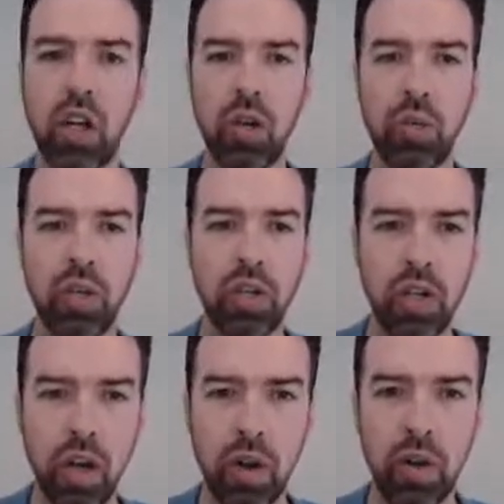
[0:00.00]
what you
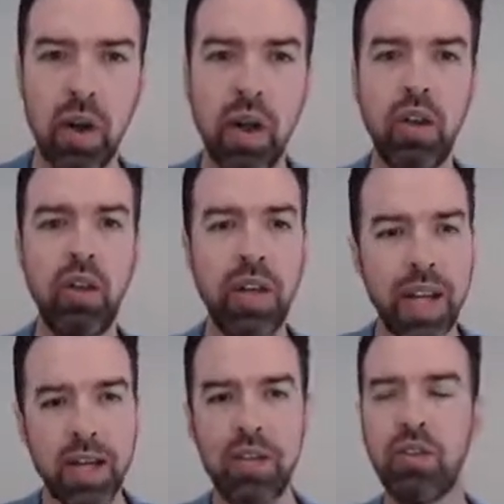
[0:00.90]
know. You
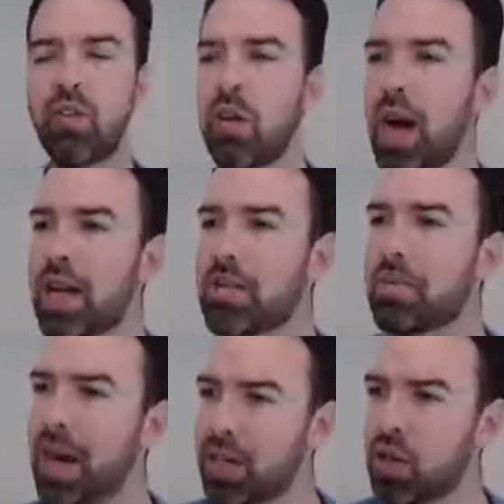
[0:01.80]
need to do as
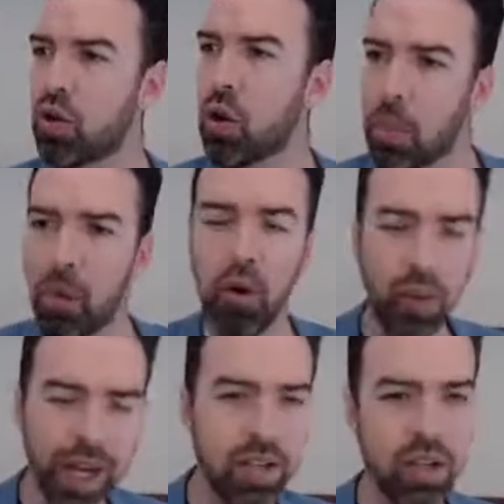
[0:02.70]
much or more
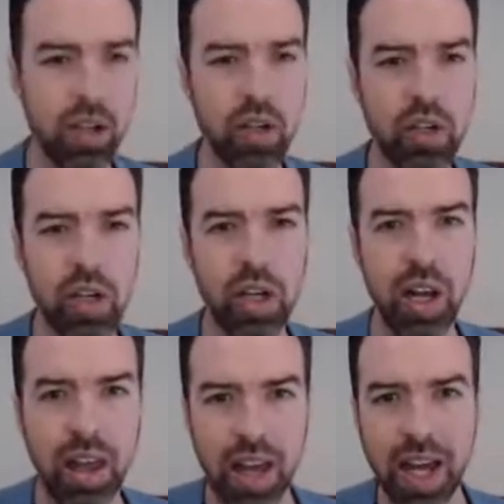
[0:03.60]
research
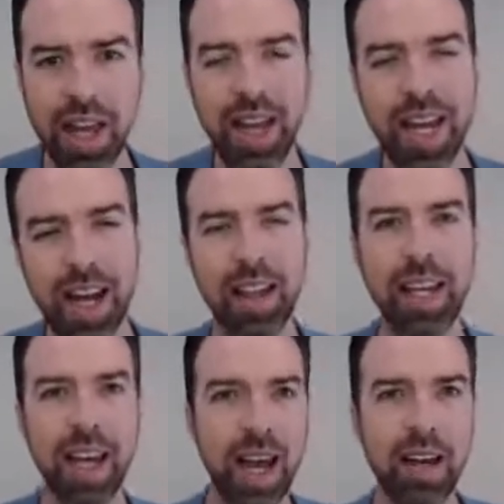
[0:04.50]
than the other
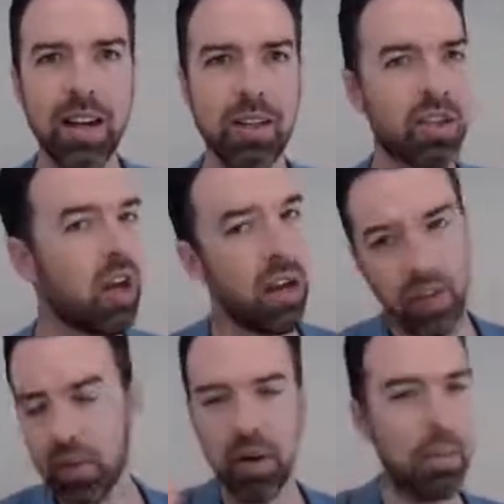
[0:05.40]
candidates. If
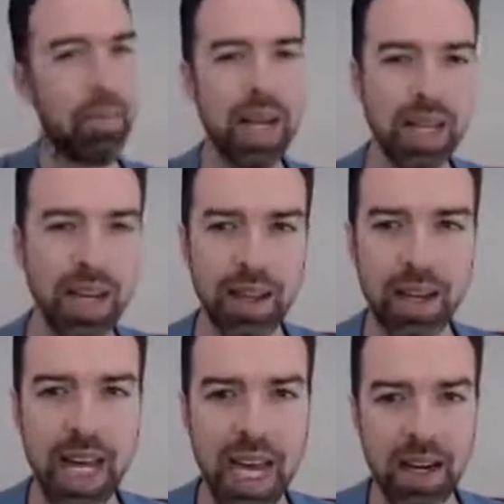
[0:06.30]
you want to beat the other
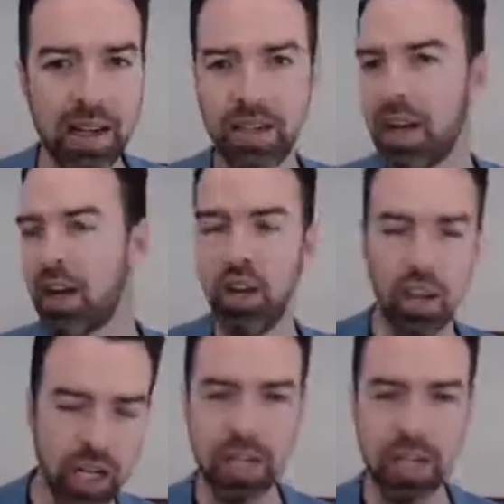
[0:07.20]
candidates, you need